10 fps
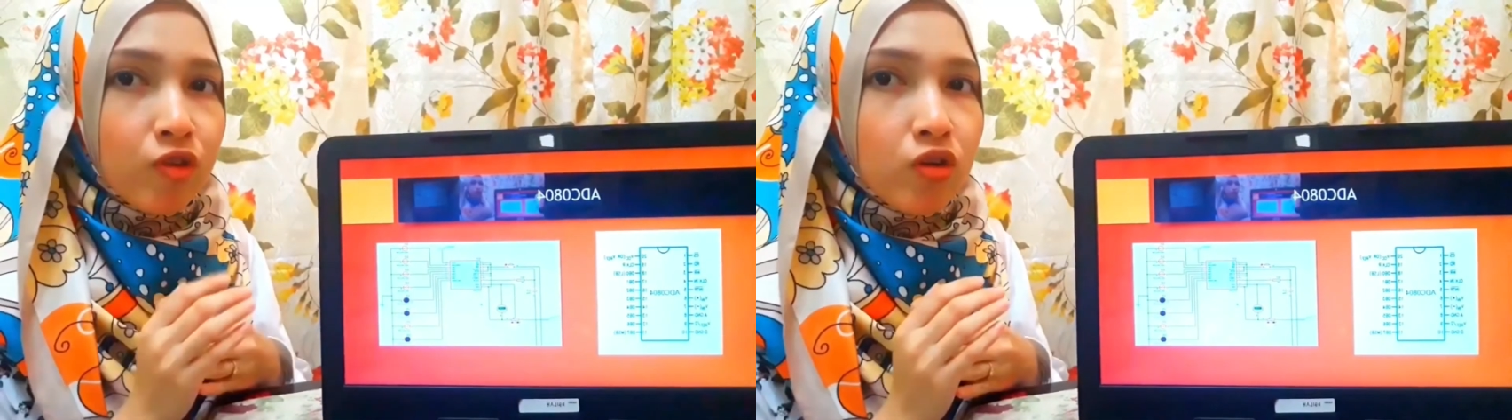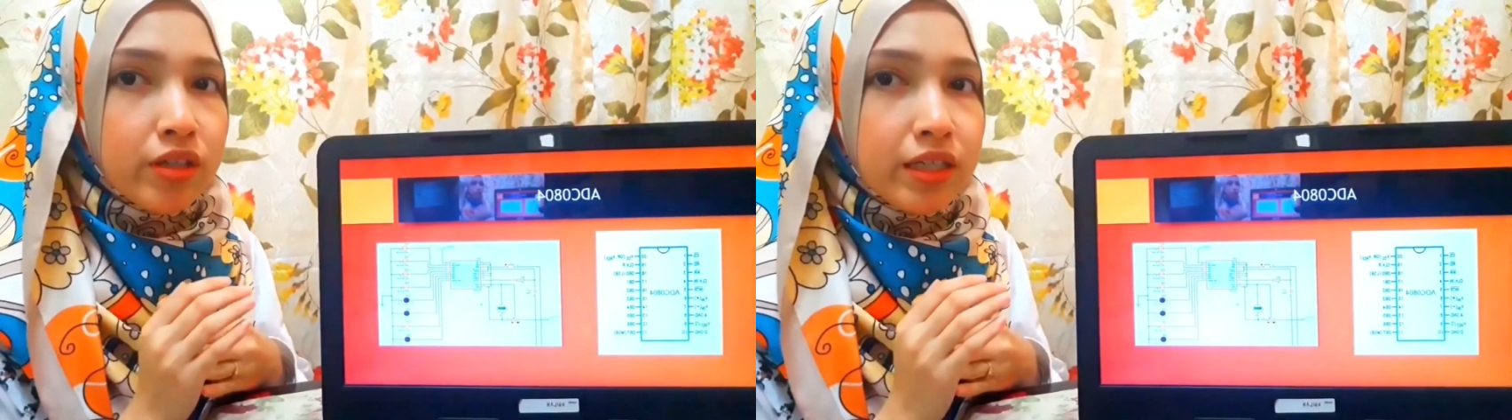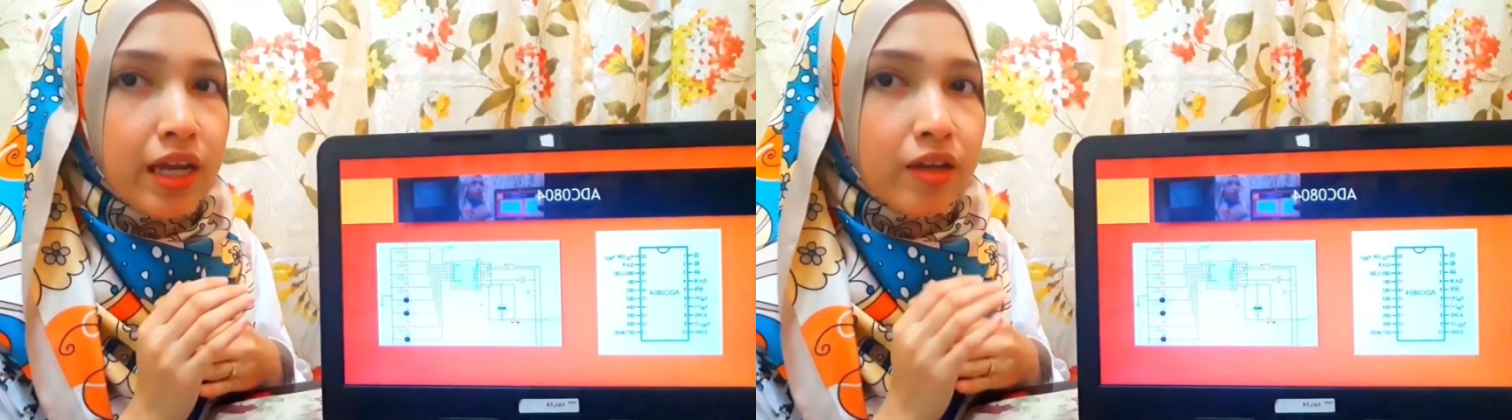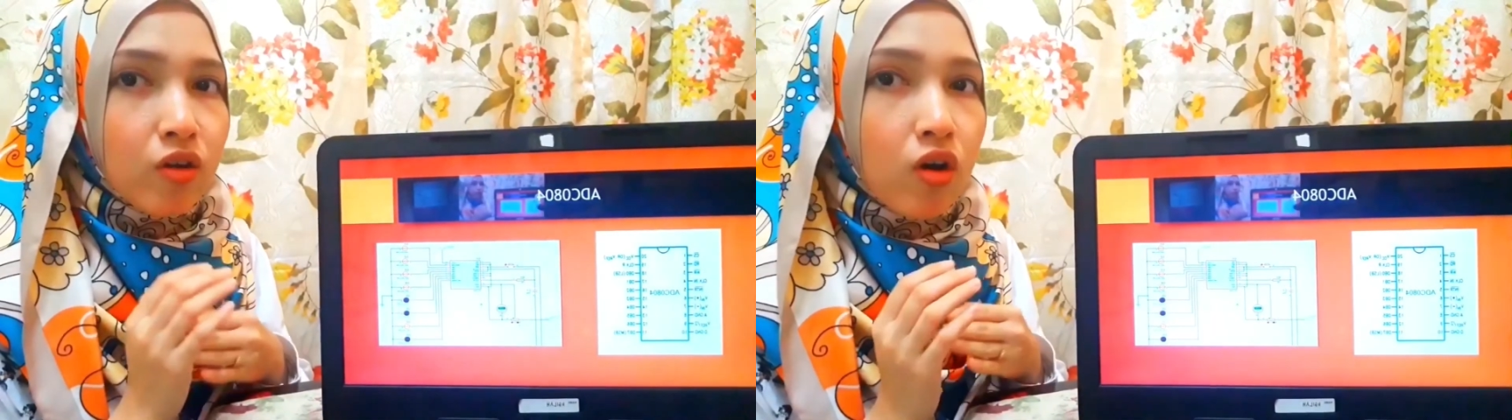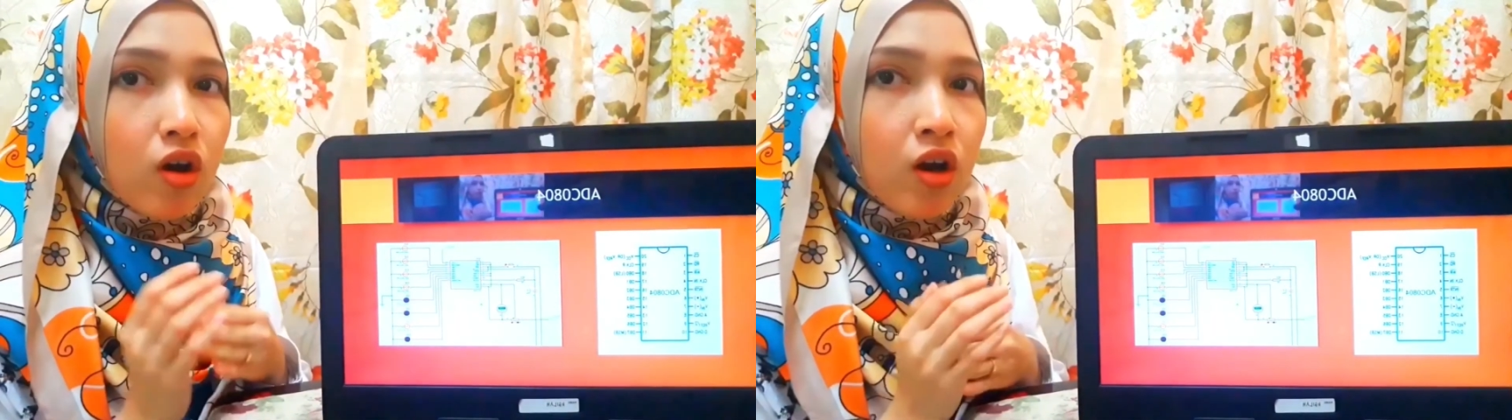then
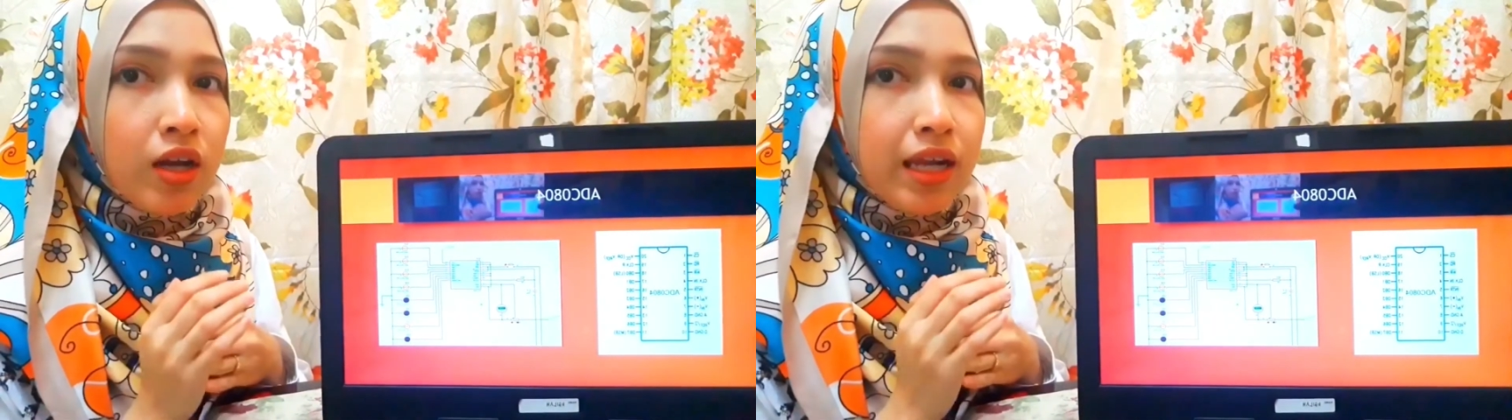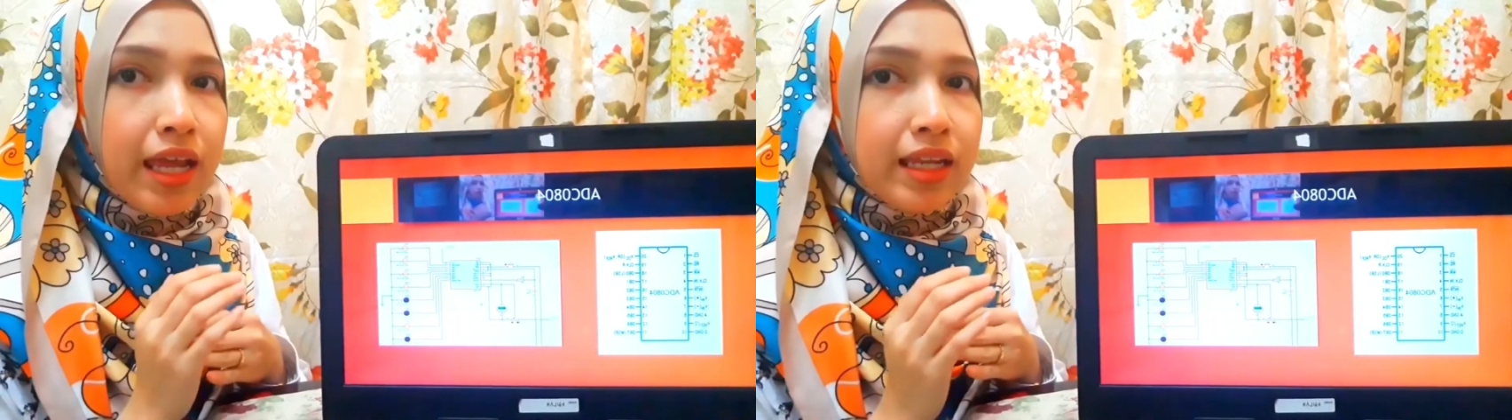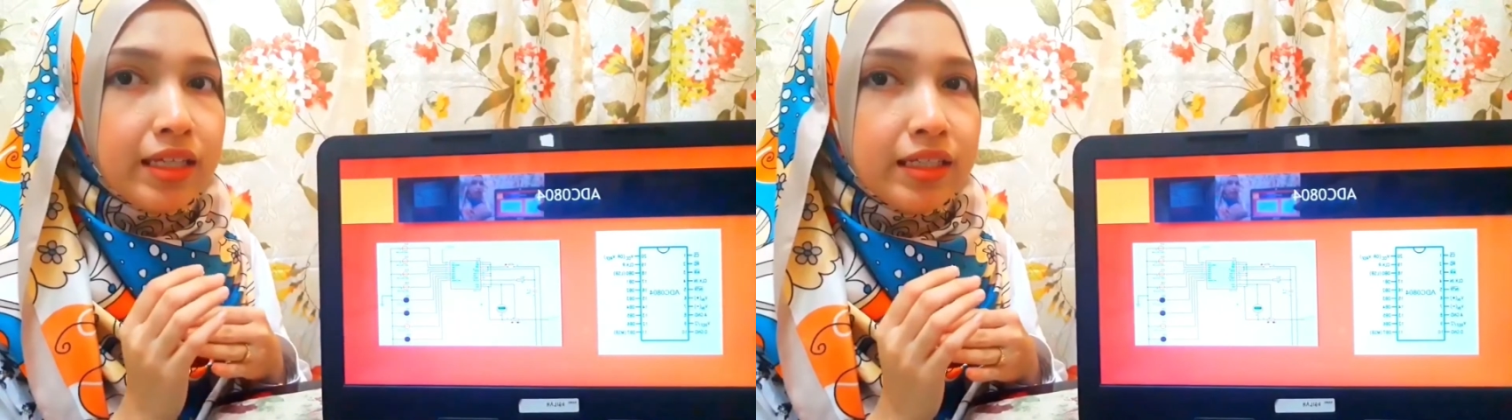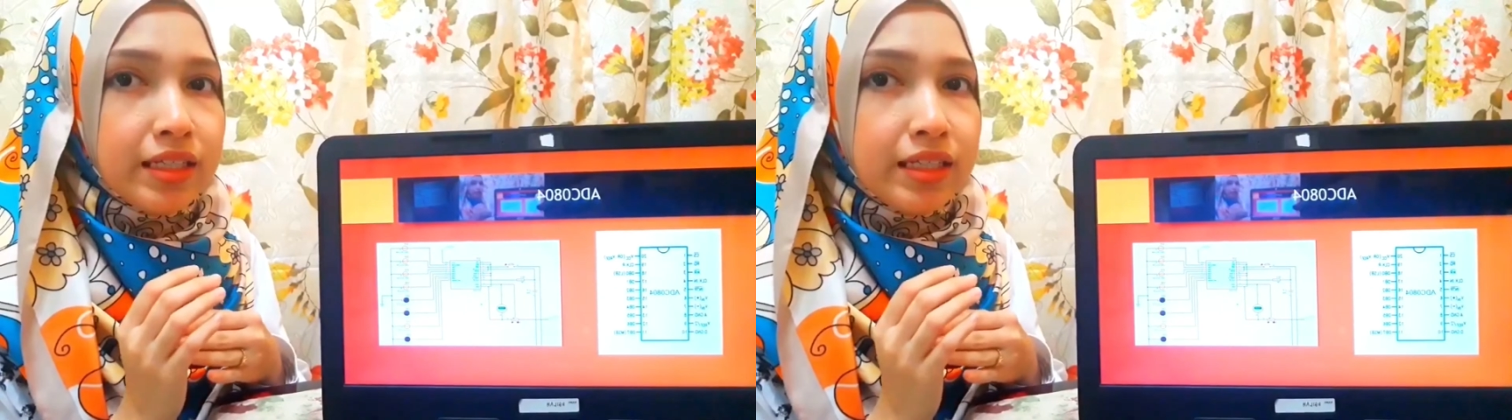all LED